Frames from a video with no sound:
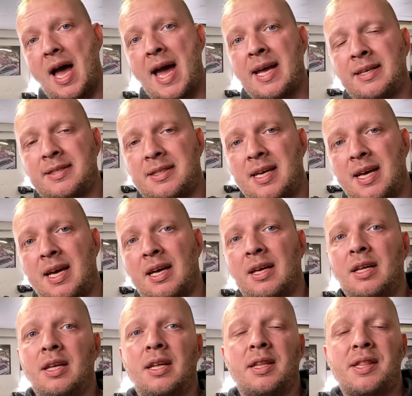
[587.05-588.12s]
Aced it.
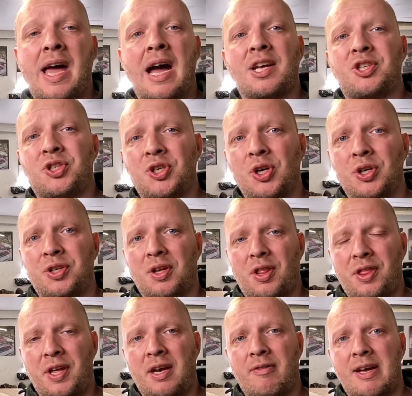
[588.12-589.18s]
That should
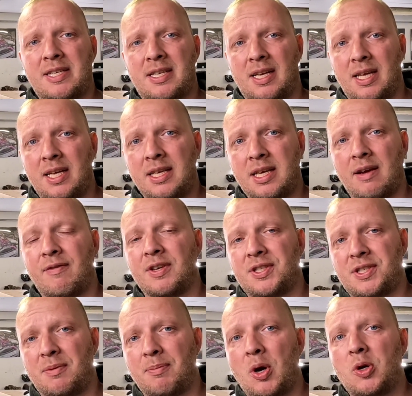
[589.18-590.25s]
theoretically give
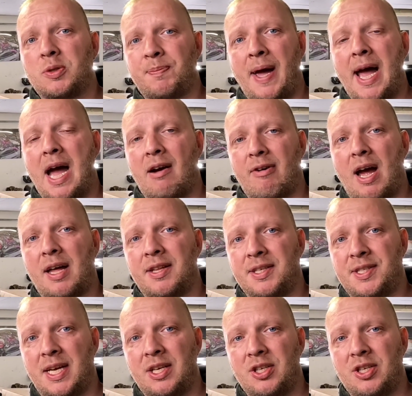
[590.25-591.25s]
us the most power out of this